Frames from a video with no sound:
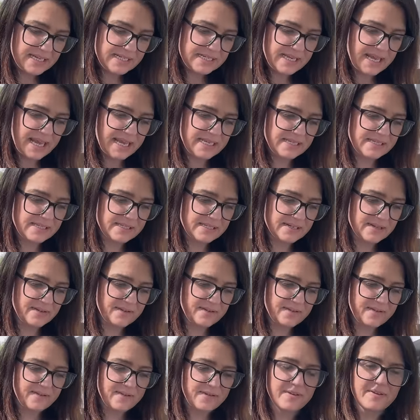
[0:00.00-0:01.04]
taste
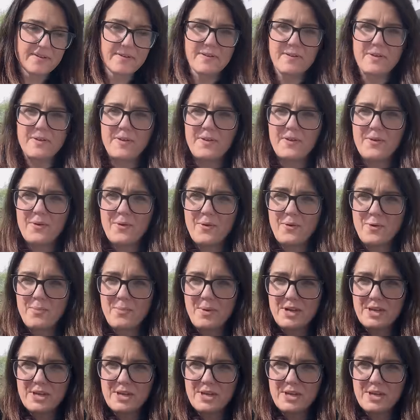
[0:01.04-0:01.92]
of all my